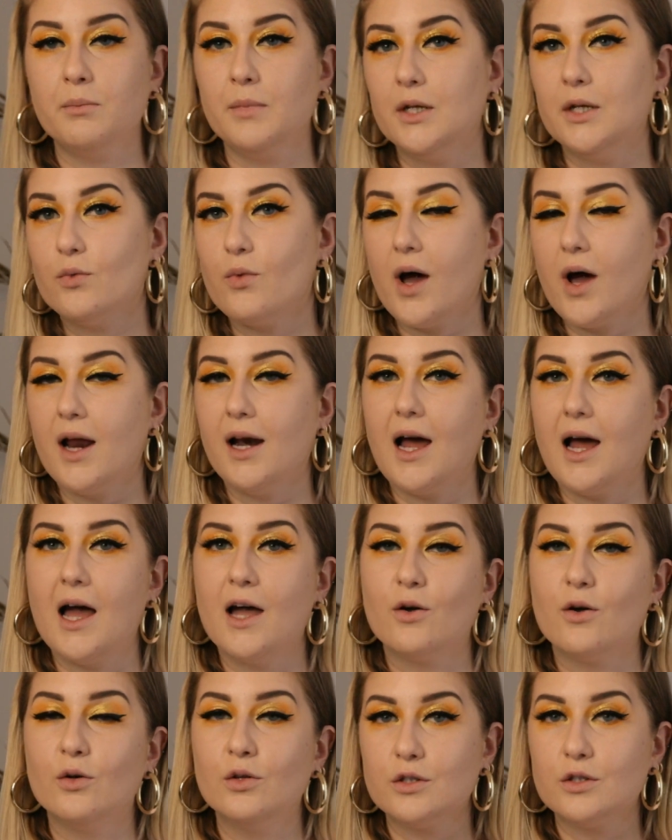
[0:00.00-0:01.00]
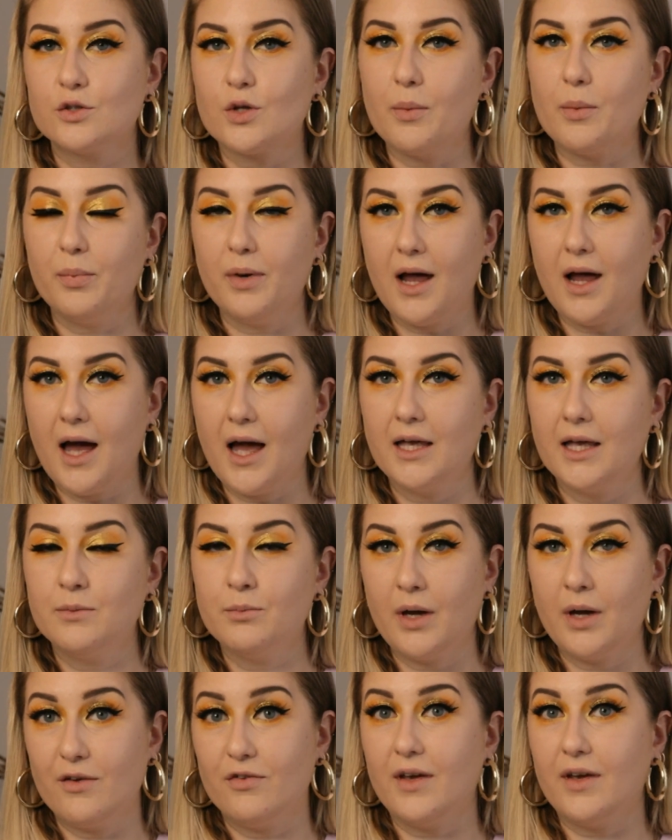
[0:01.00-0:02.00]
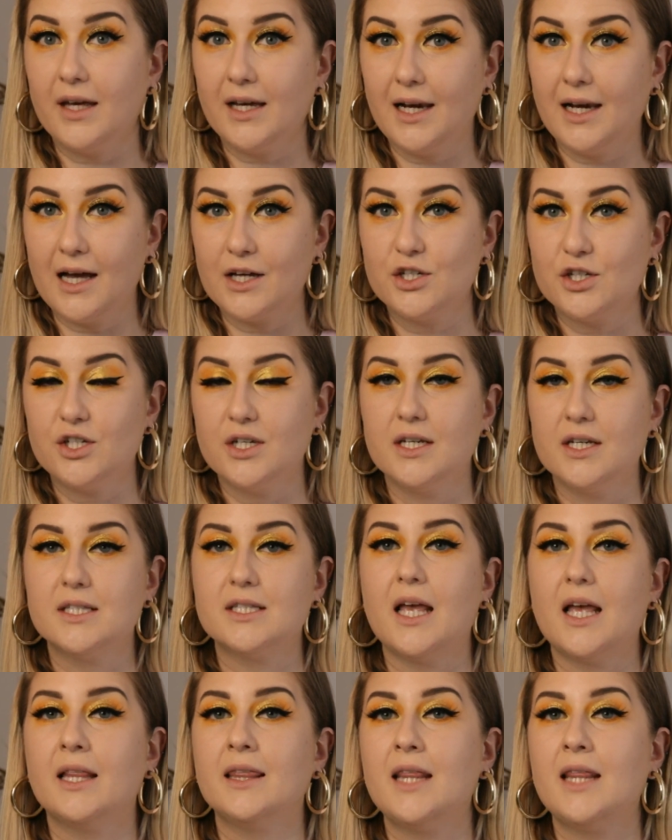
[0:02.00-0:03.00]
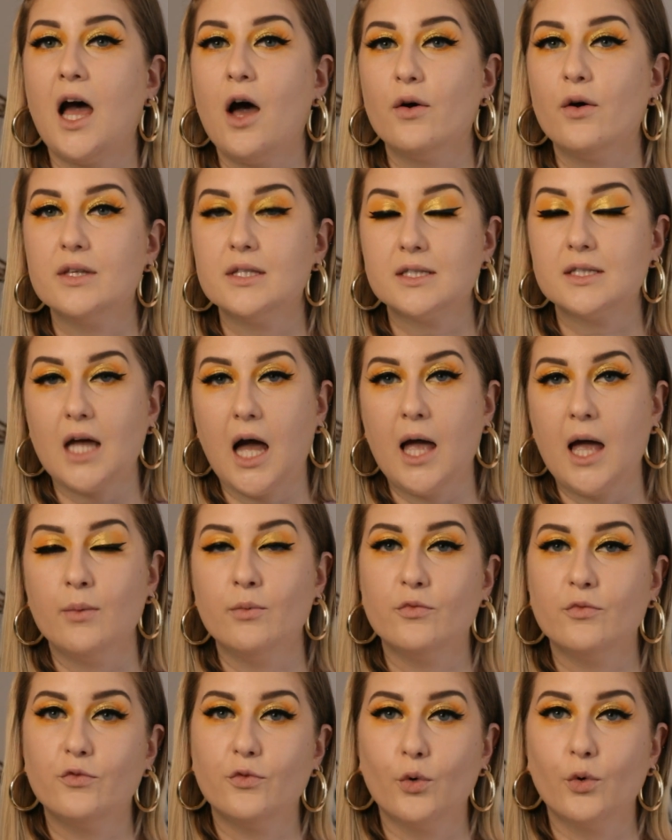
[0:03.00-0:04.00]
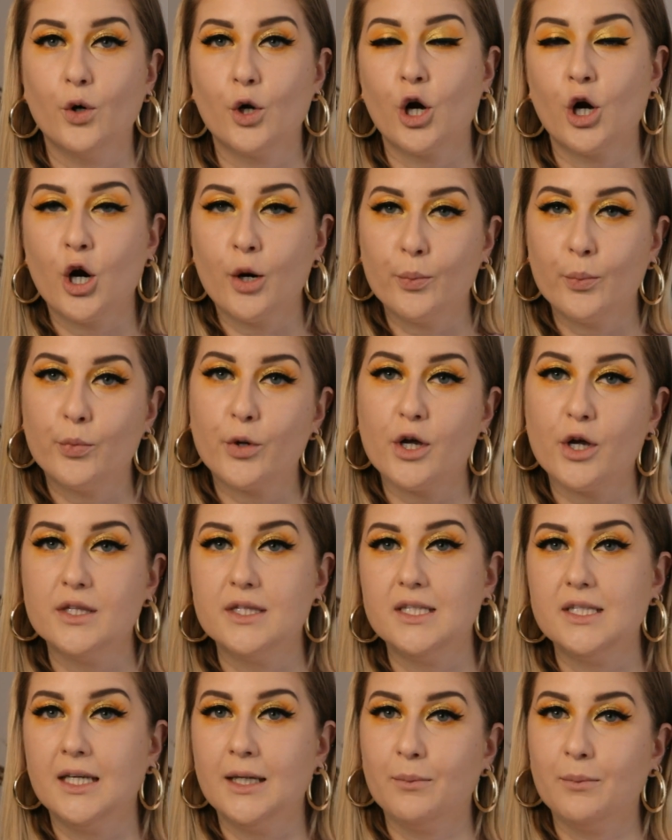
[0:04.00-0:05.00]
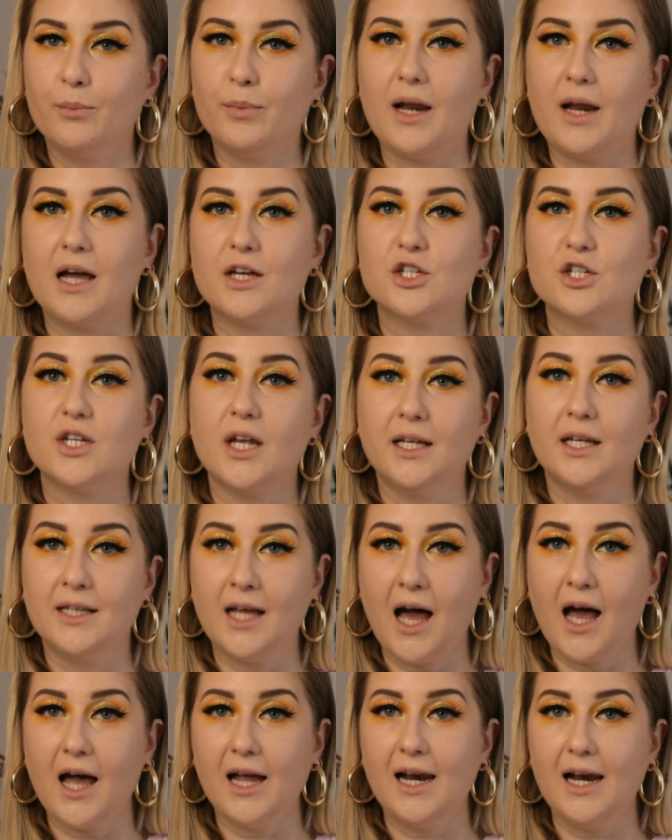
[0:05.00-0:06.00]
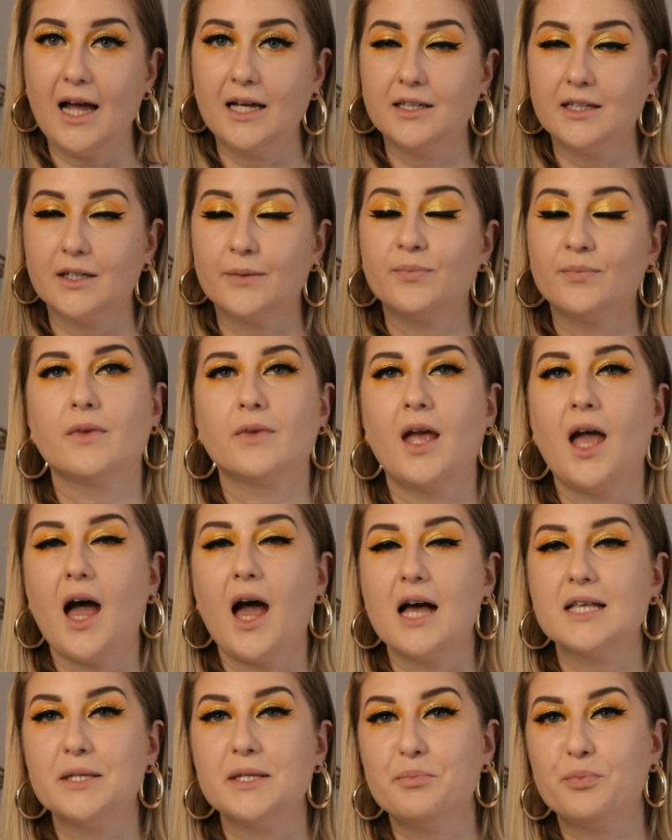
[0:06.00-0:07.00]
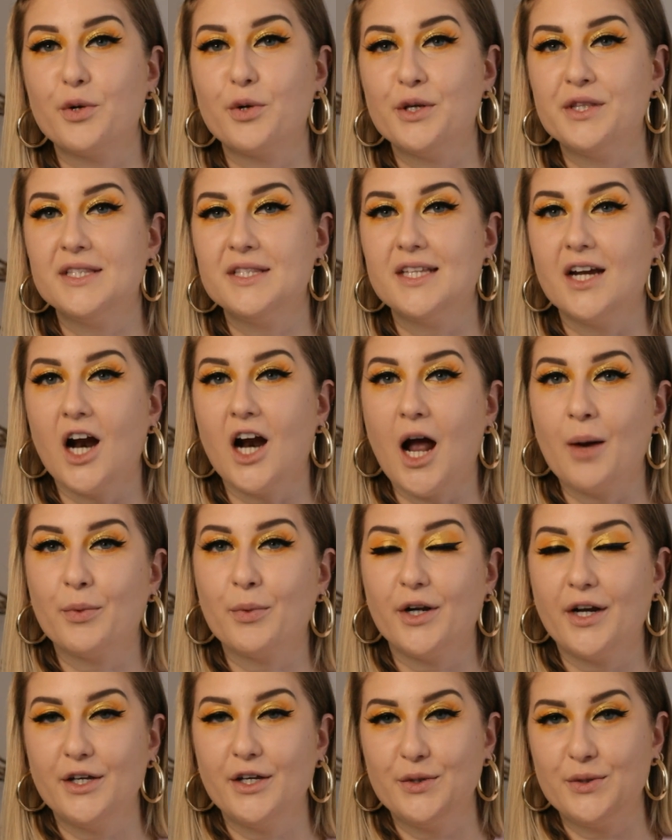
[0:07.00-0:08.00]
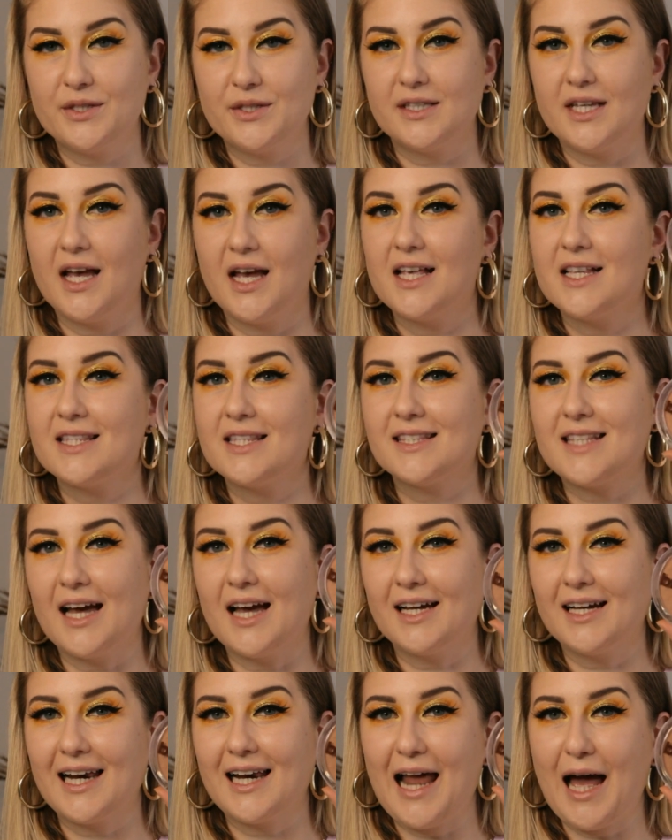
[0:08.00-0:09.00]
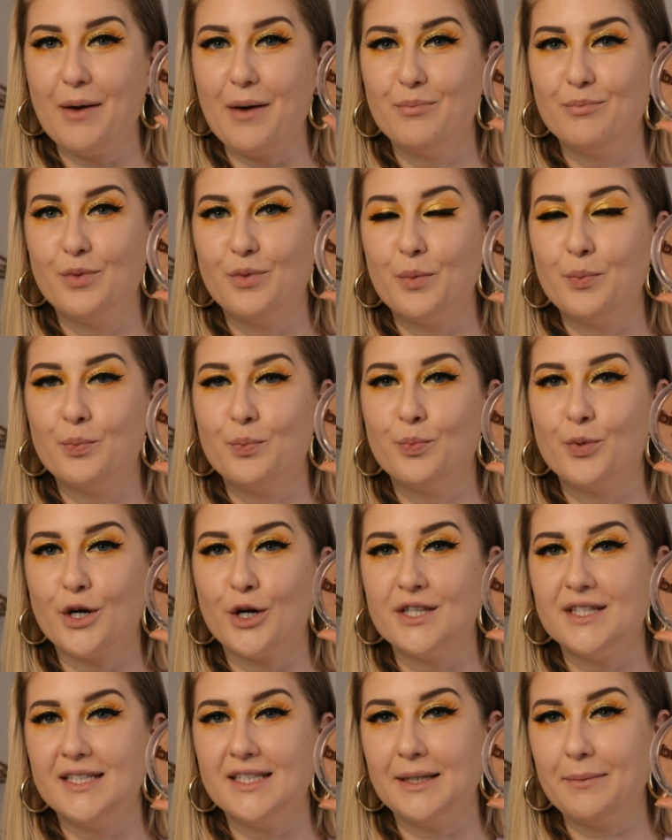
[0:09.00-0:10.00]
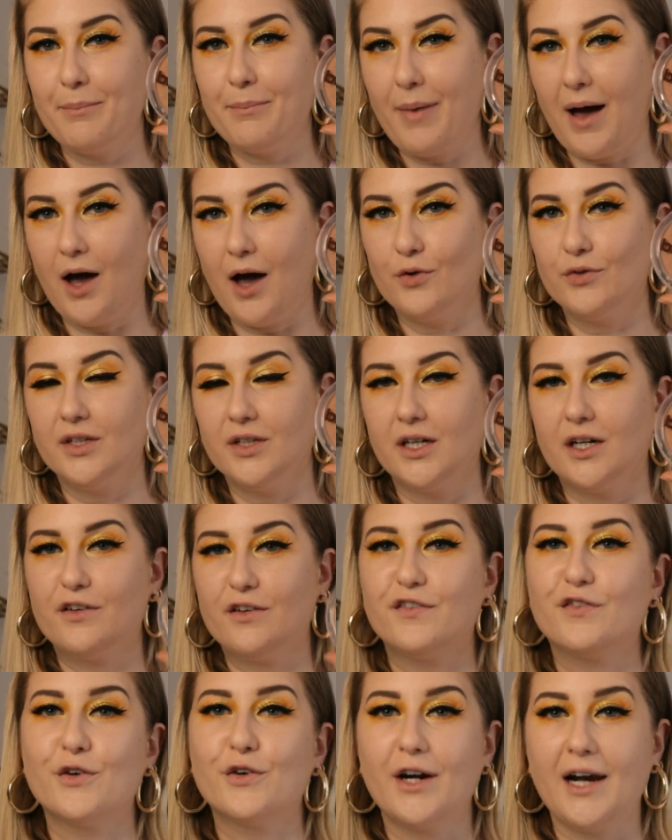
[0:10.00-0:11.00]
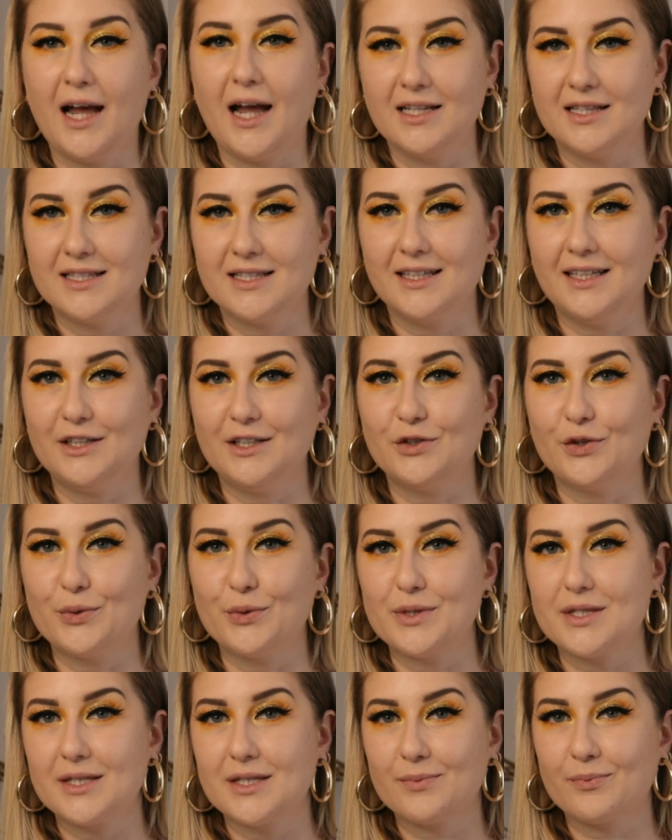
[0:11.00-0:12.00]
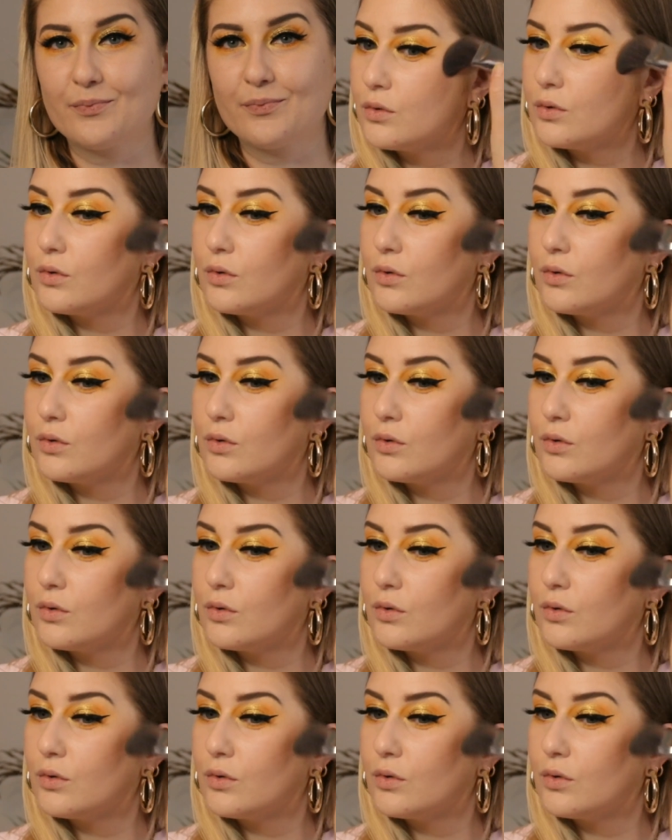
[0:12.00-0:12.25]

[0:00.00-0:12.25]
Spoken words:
Meanwhile, I also applied my fake lashes and now it's time for bronzing, blush and highlighter. As a bronzer, I'm gonna use the Sun Club bronzing powder for light skin tones.